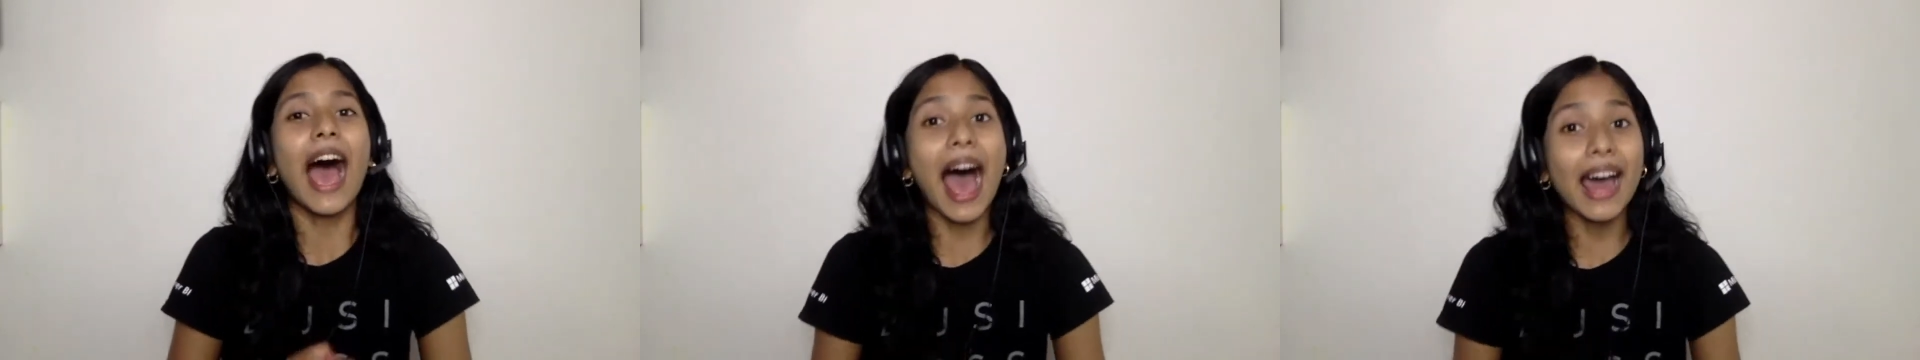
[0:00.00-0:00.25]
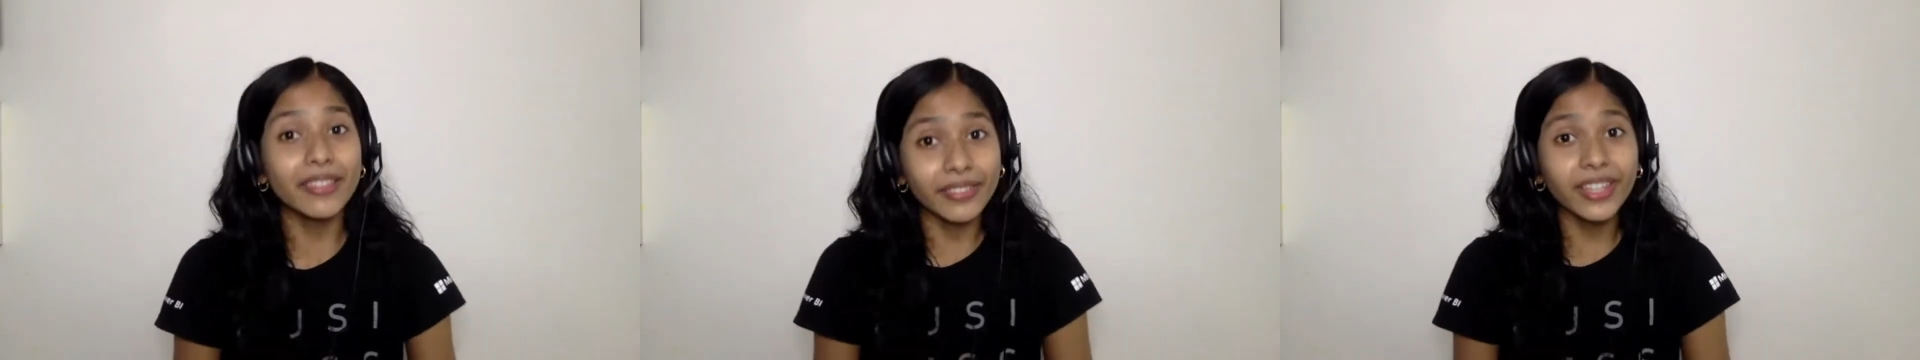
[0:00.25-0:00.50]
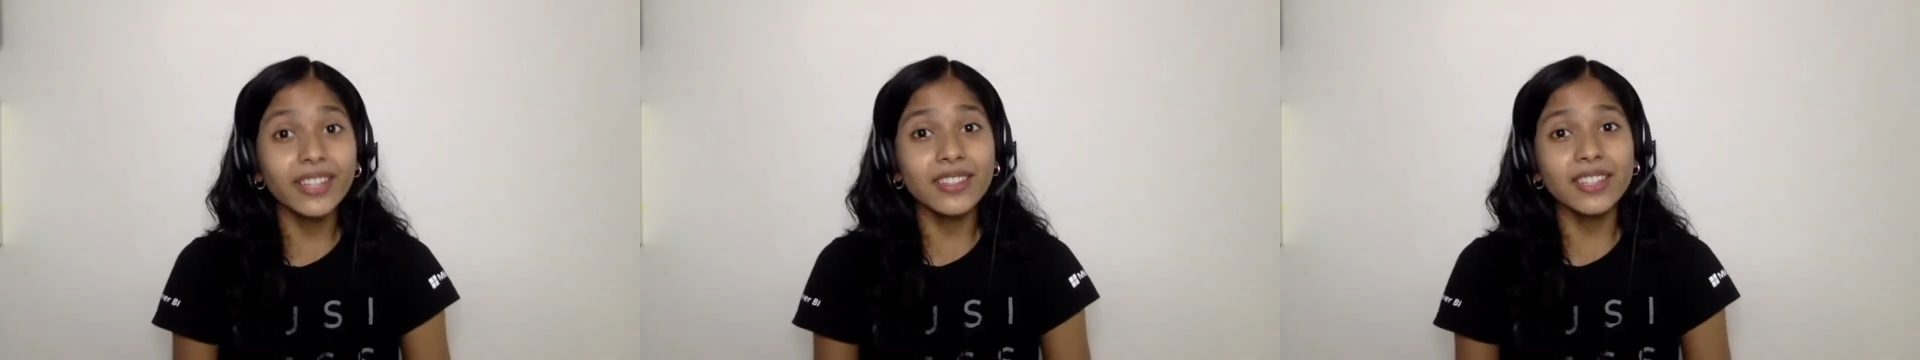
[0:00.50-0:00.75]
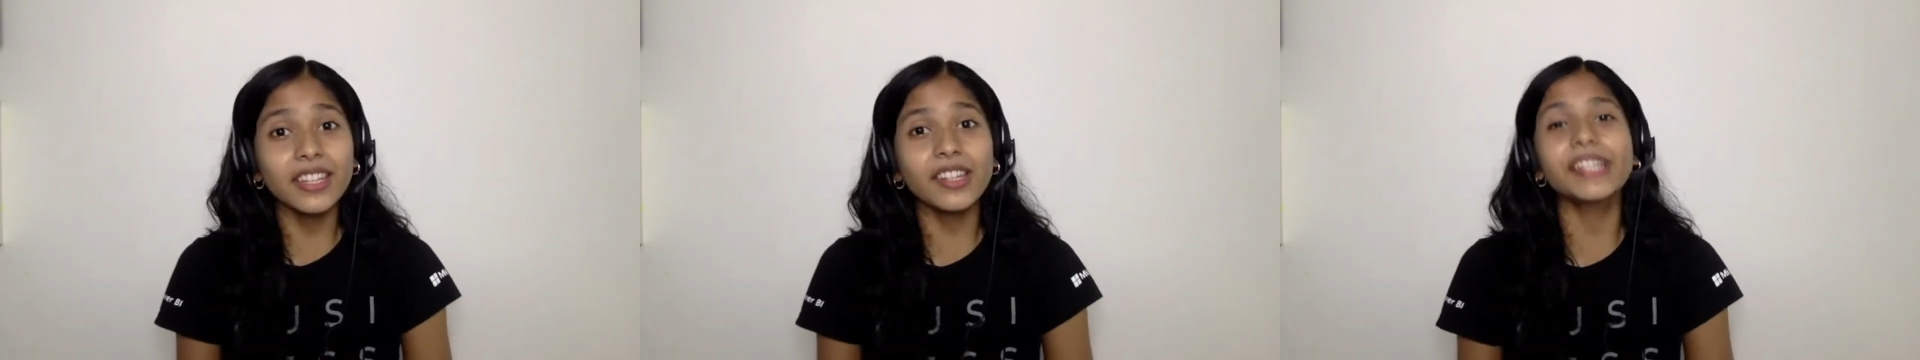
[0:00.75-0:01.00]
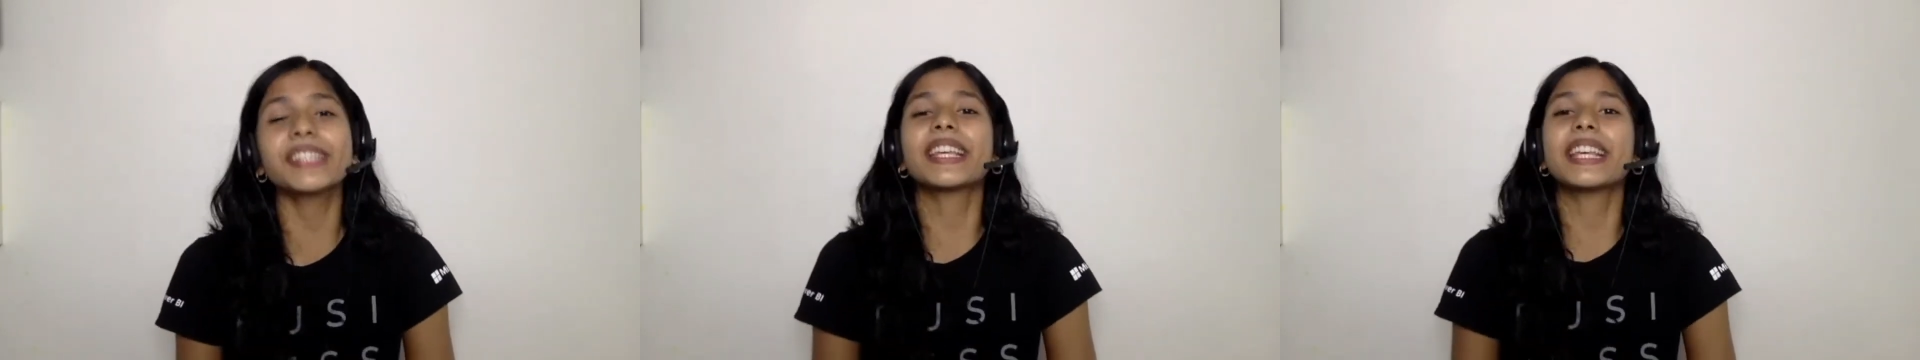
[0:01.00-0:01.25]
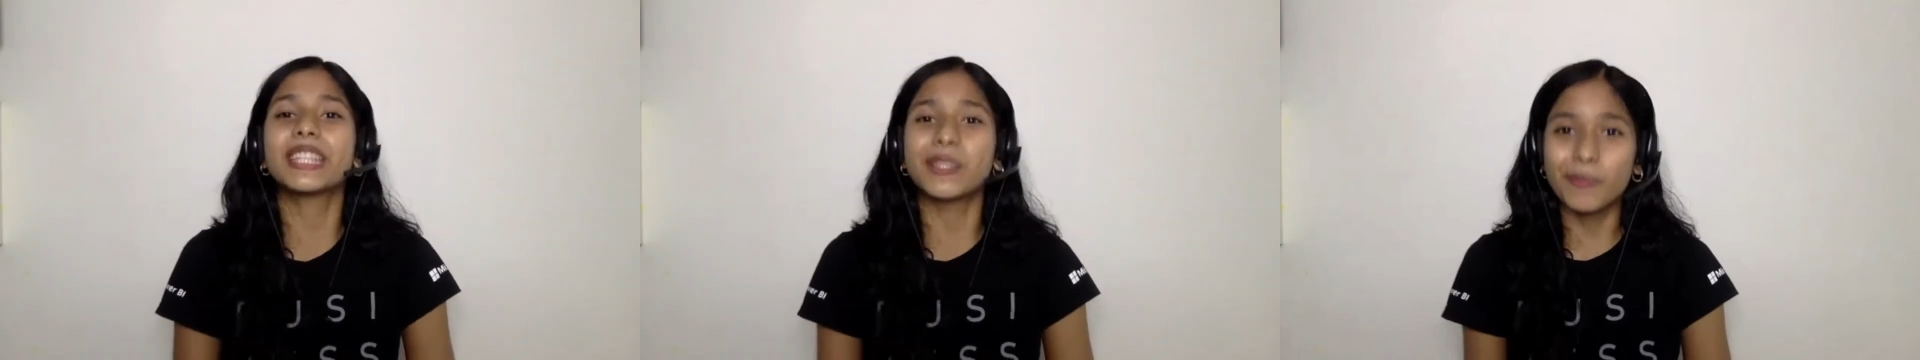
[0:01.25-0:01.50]
And this series
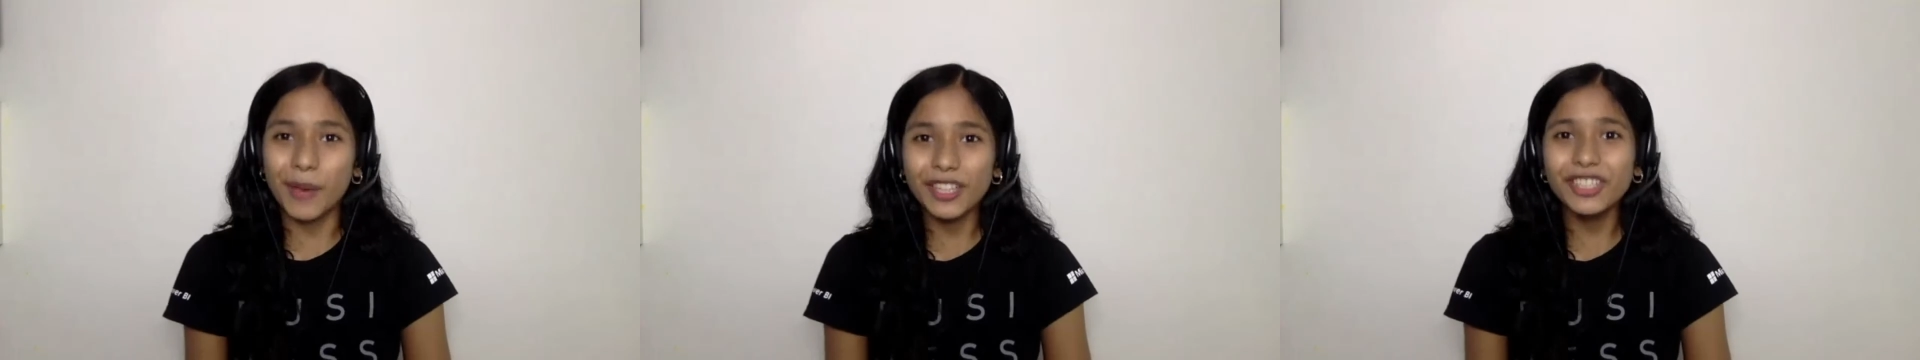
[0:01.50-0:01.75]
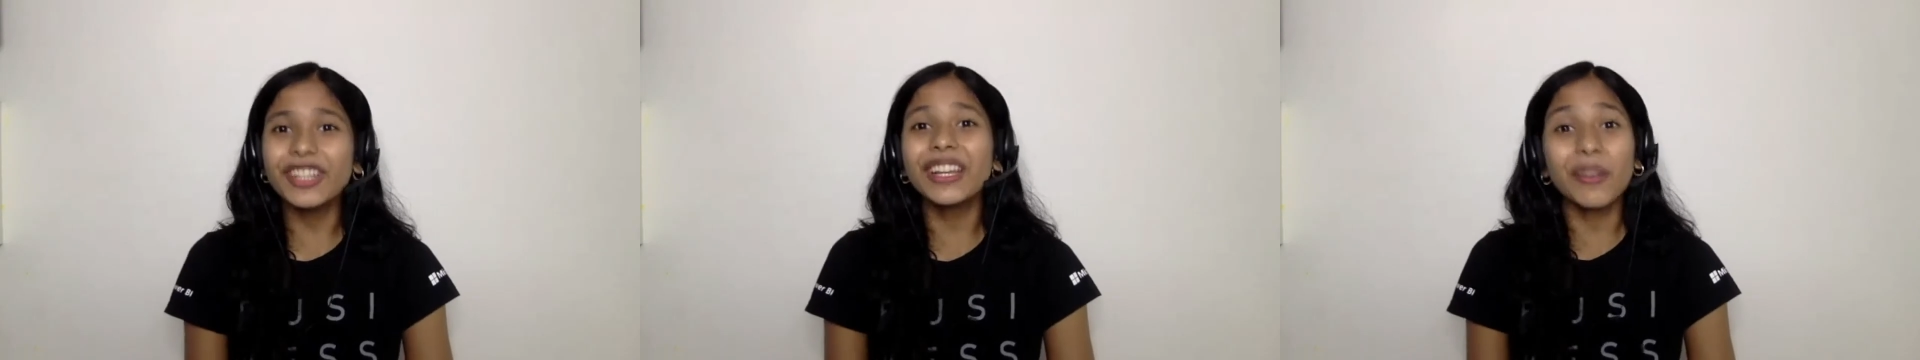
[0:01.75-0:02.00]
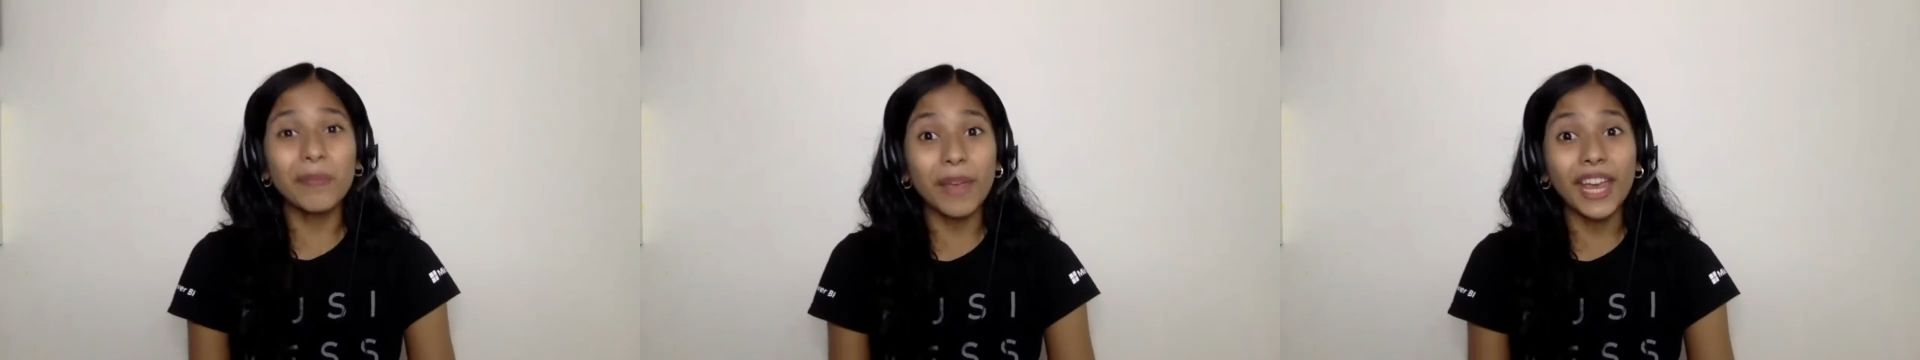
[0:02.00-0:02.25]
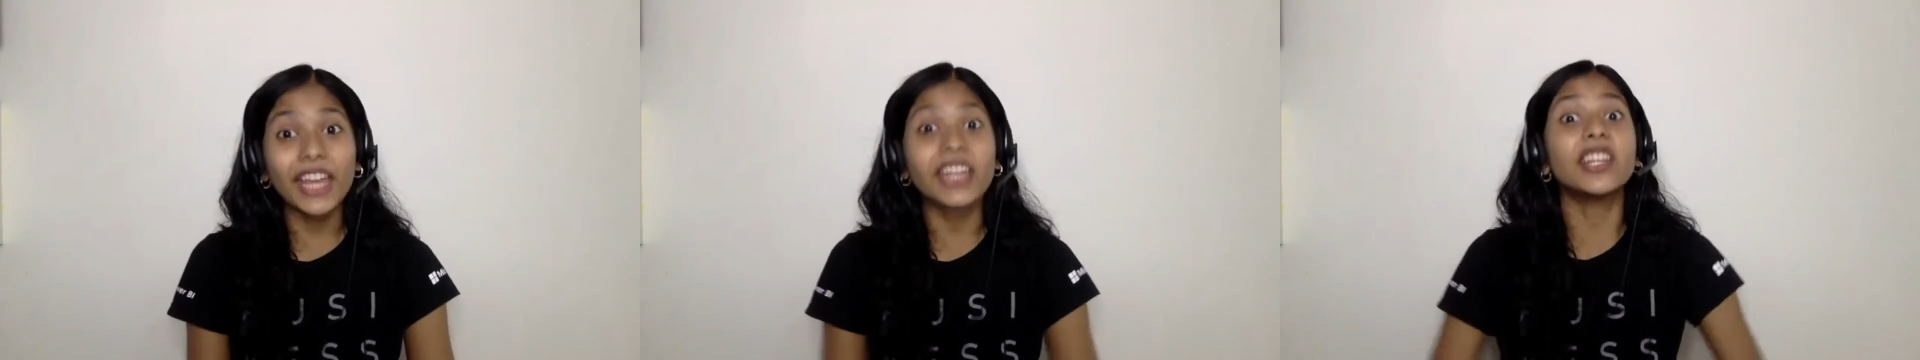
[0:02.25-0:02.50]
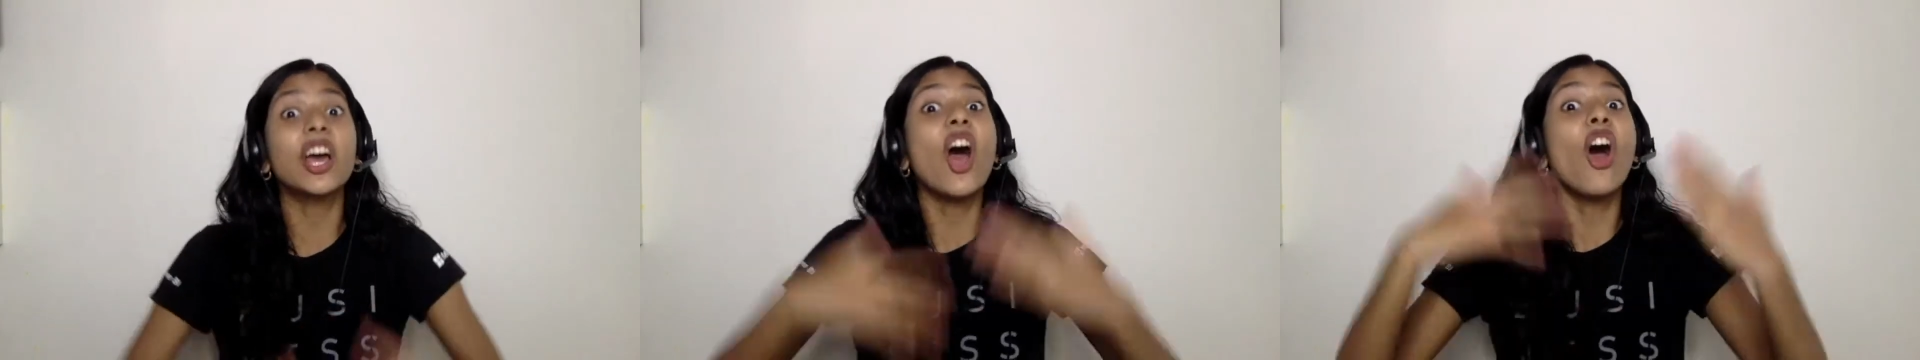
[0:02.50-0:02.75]
is specially made